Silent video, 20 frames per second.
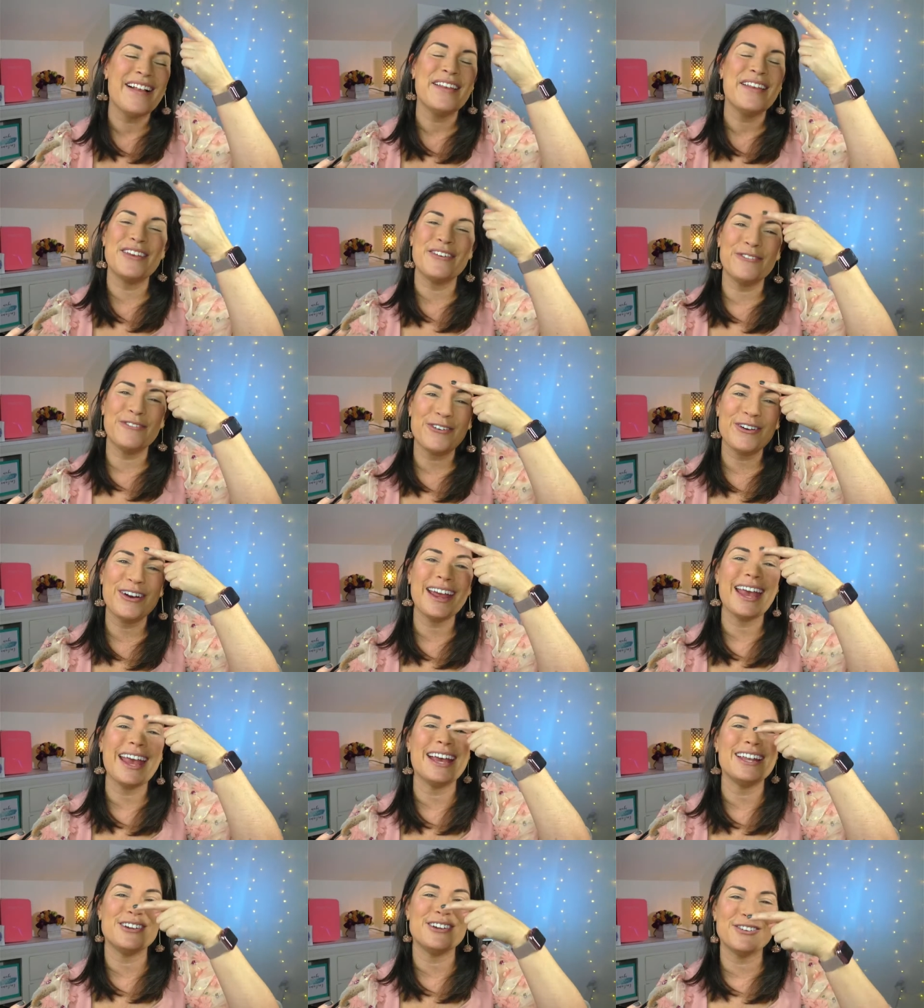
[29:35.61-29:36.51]
Your
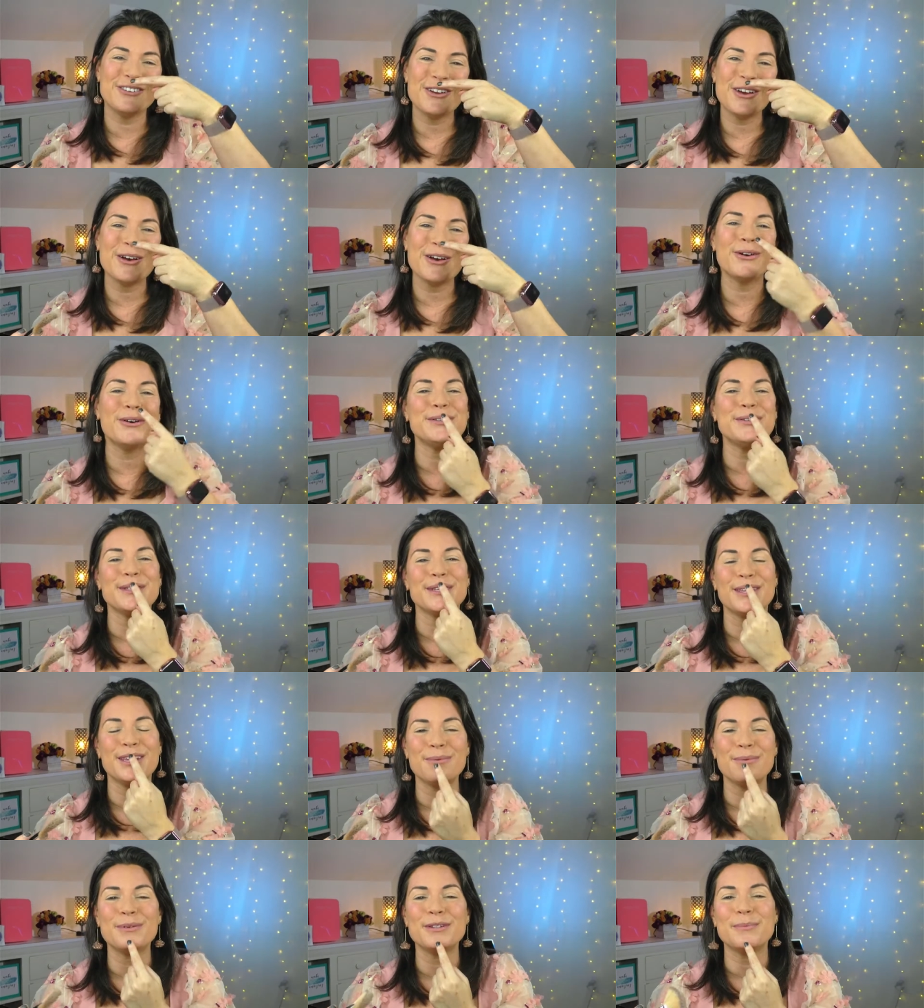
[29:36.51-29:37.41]
forehead, your nose,
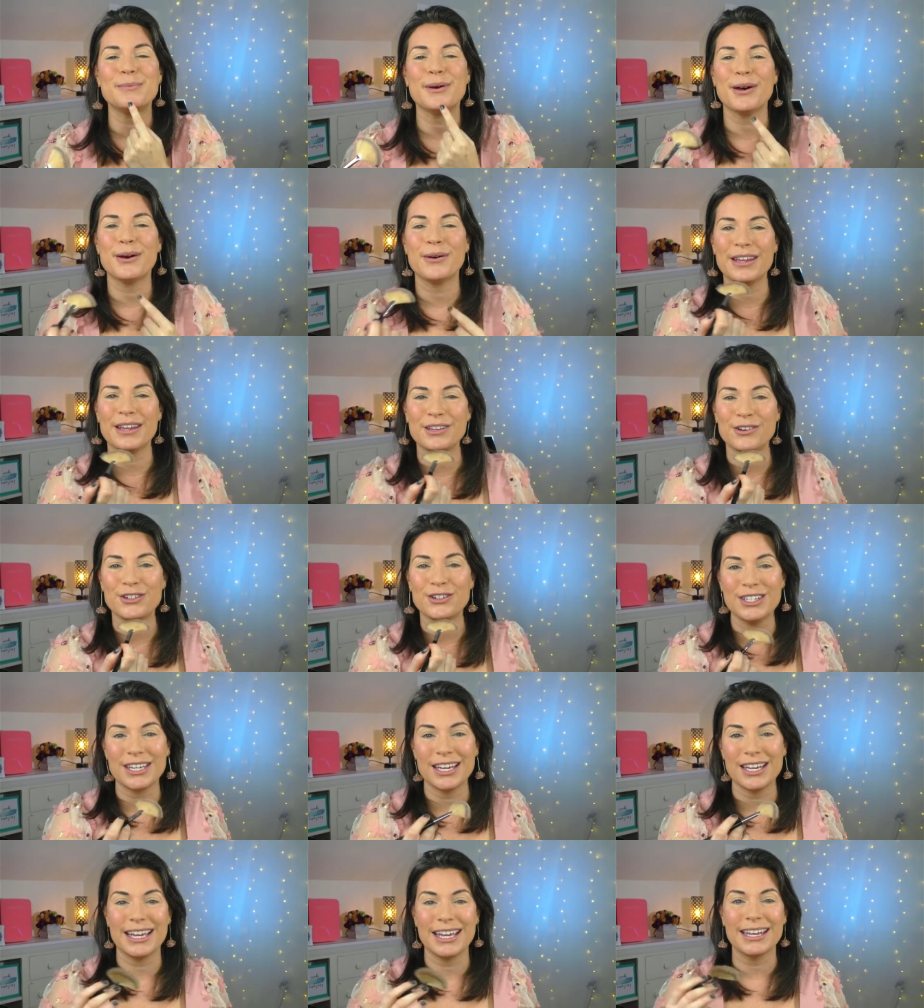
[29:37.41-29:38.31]
Cupid's bow, and your
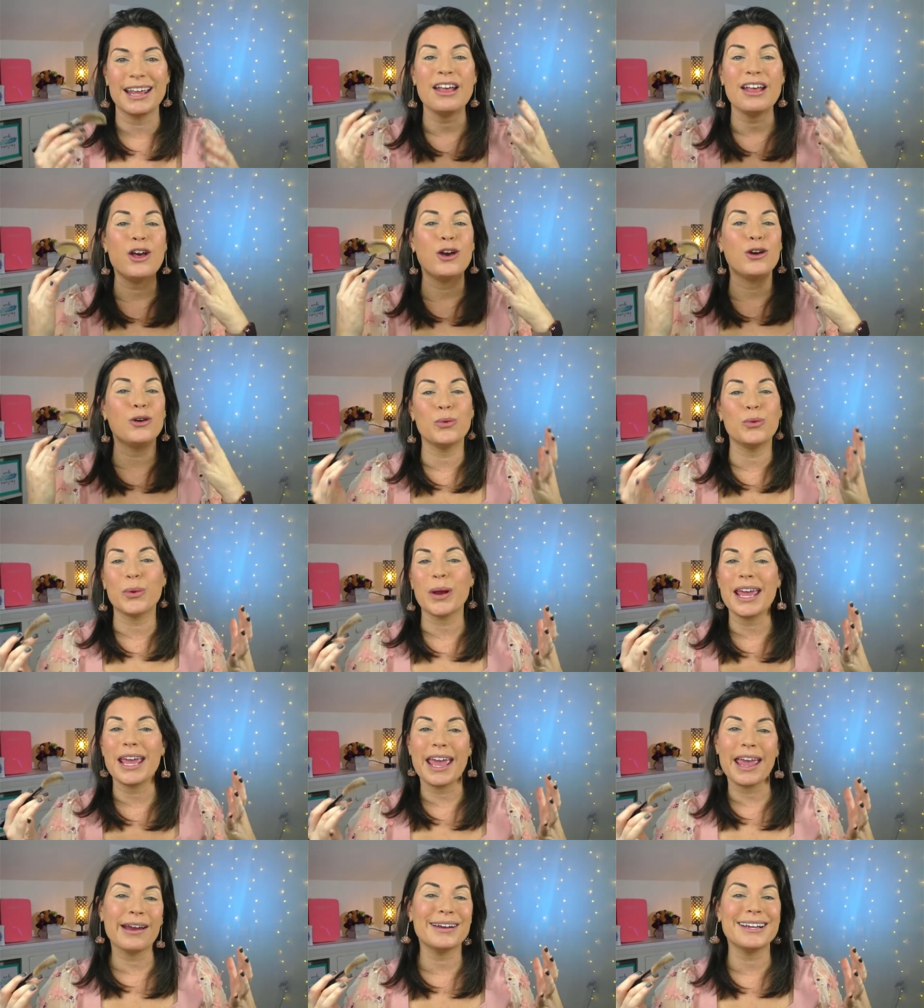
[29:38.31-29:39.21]
chin.
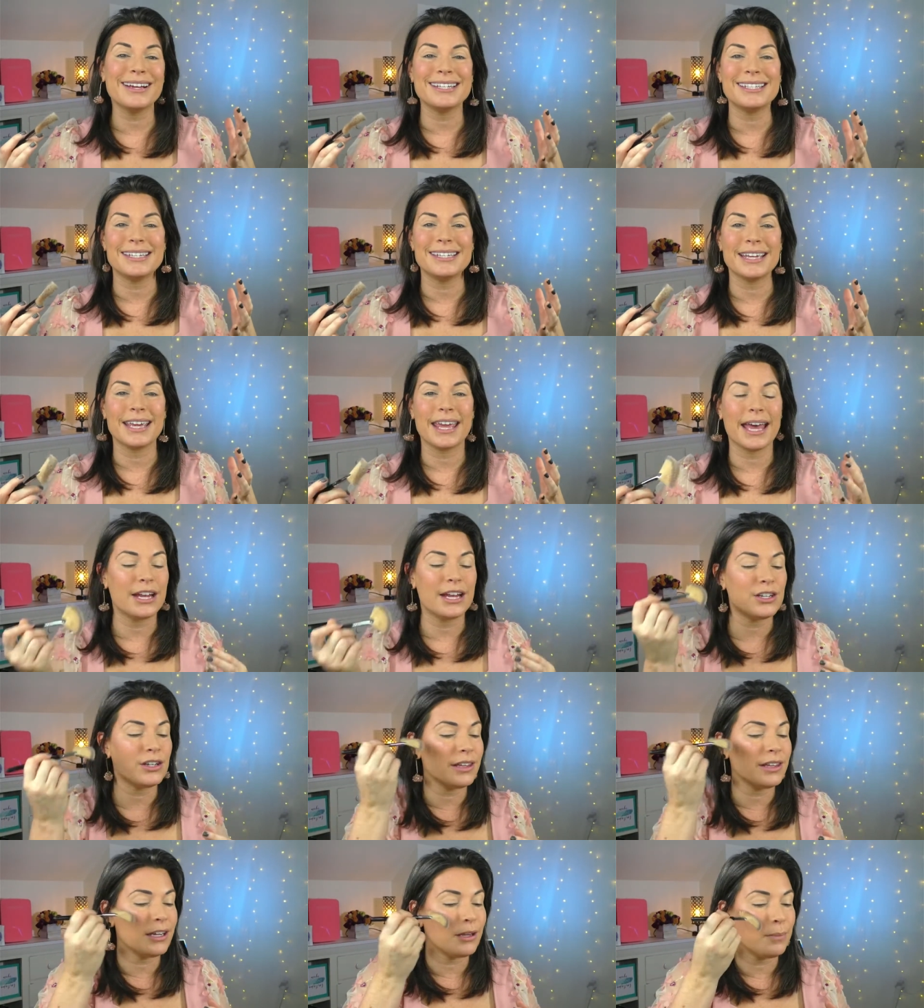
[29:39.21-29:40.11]
Great areas to
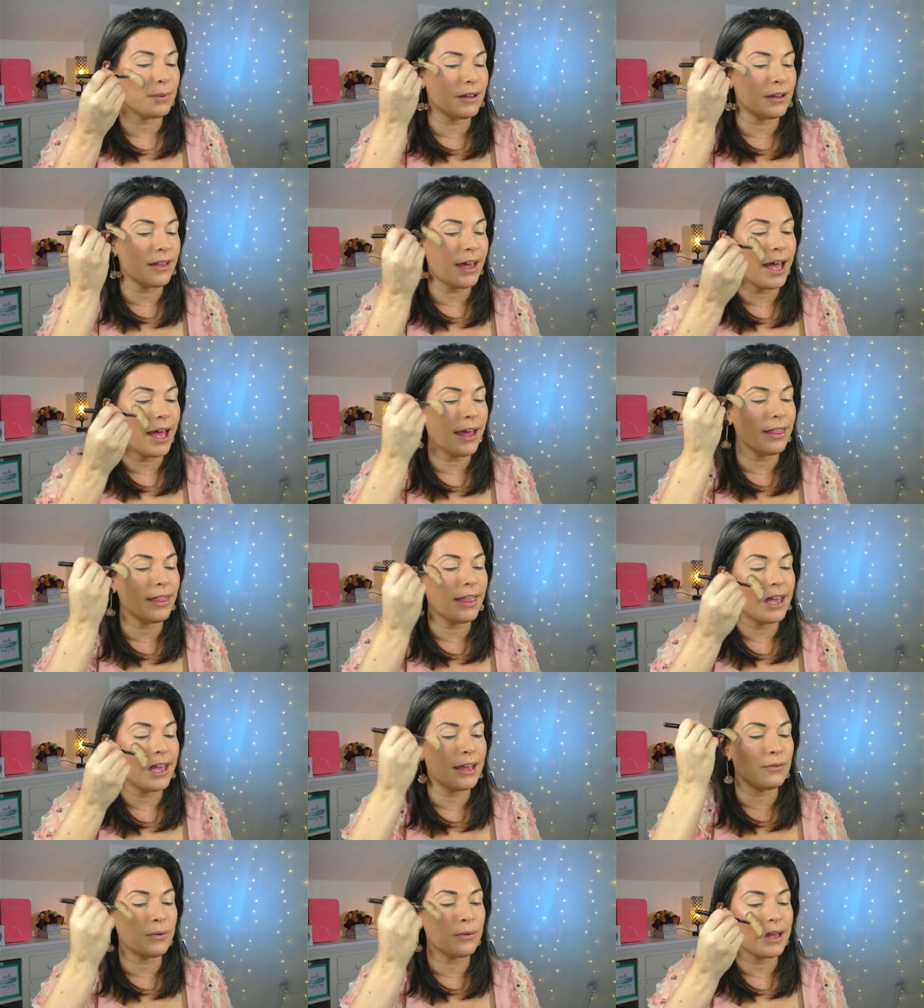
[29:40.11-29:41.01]
catch a little bit of the
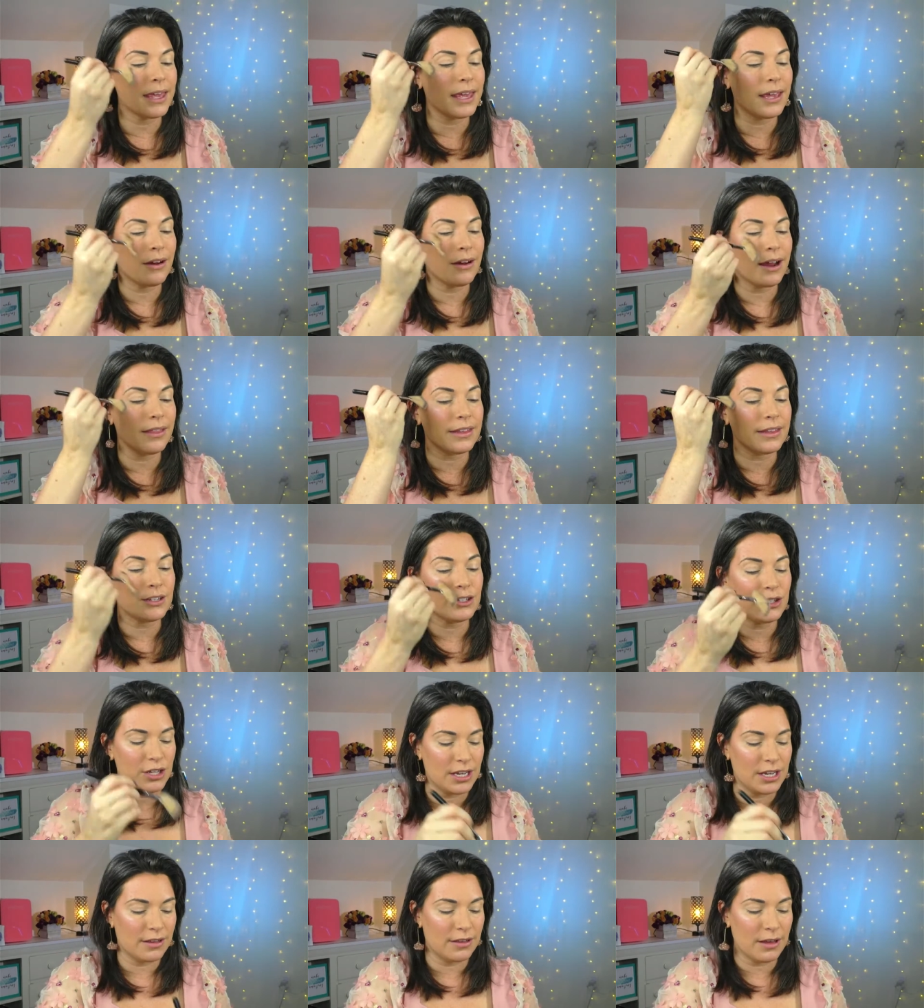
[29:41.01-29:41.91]
highlight. Right here on the
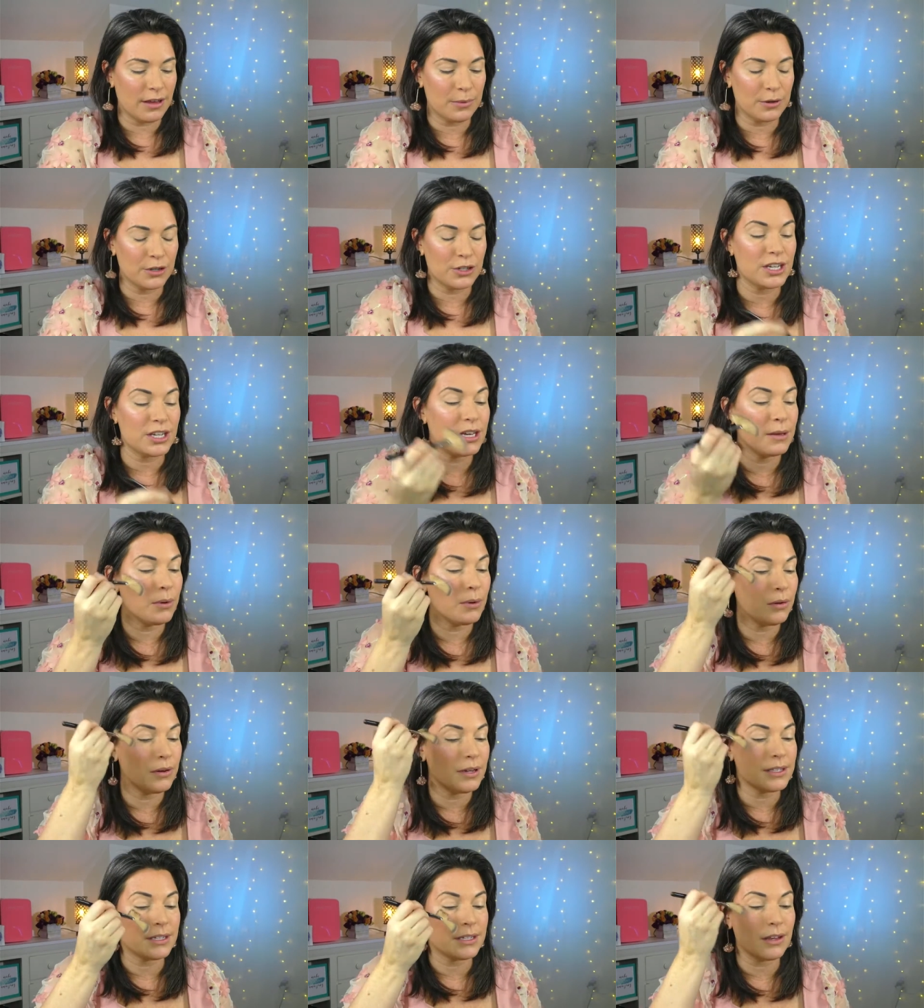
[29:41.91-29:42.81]
cheek, upper
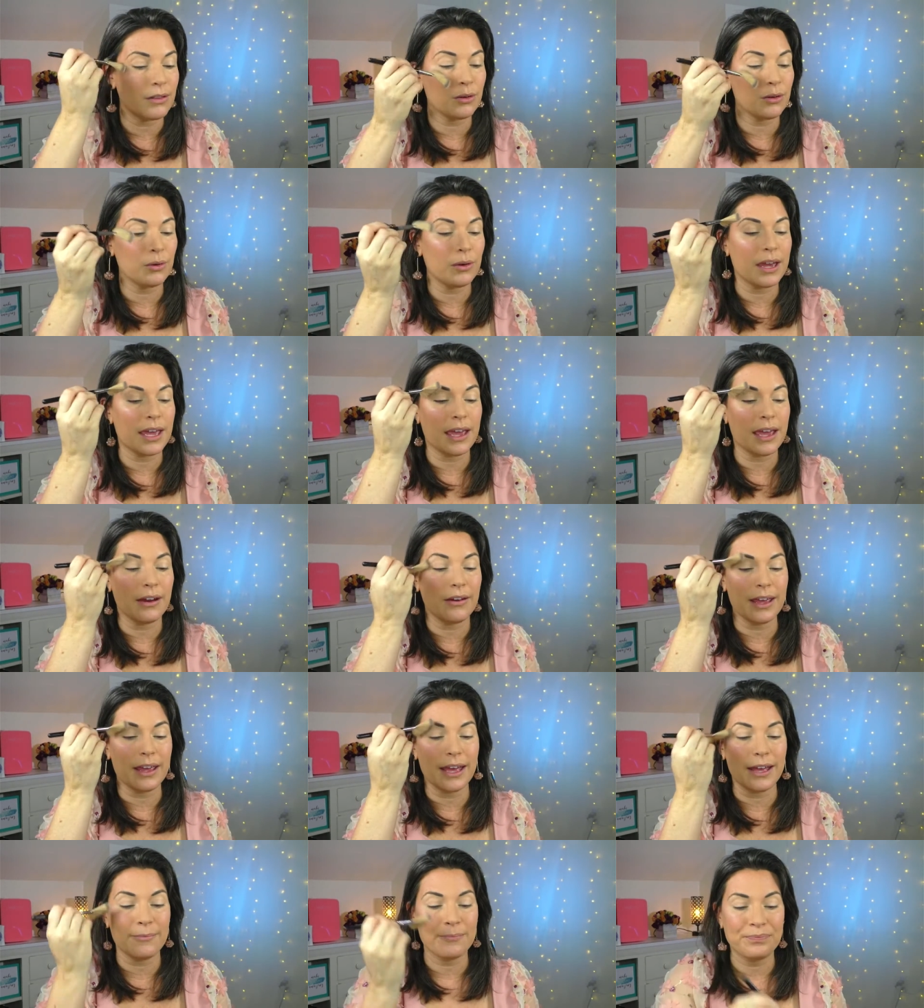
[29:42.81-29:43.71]
cheekbone is another great
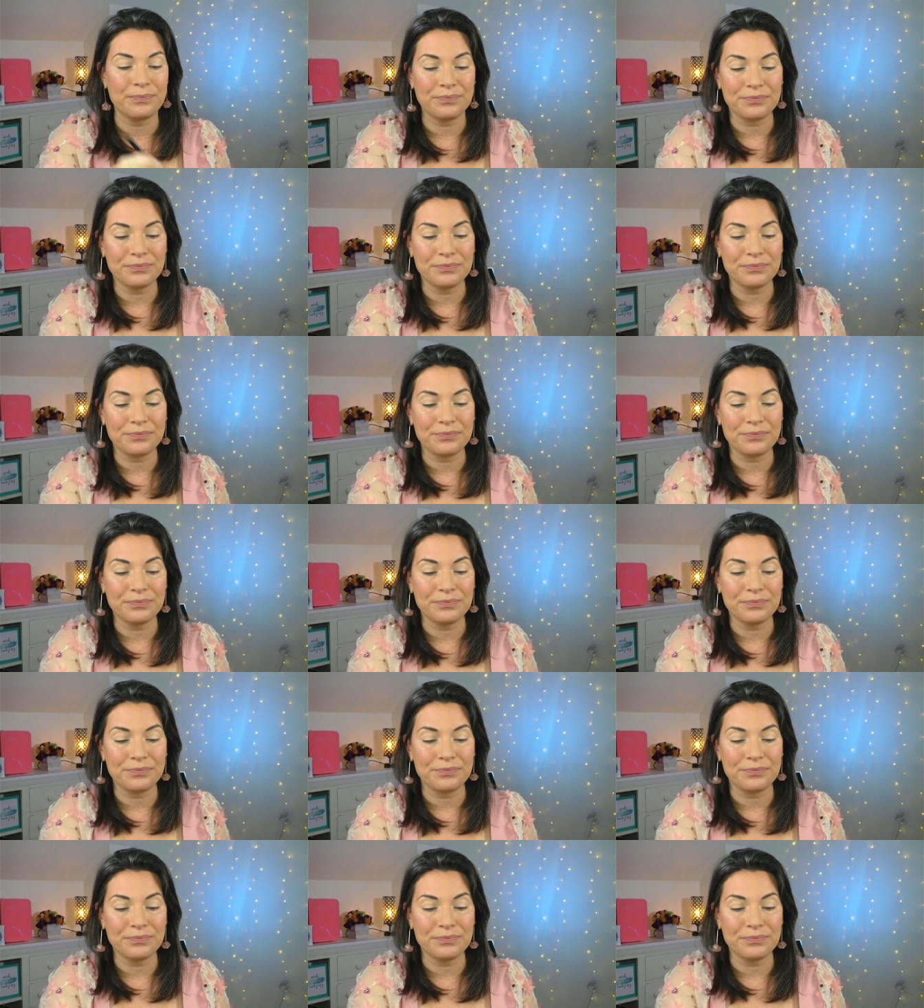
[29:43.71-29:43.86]
area.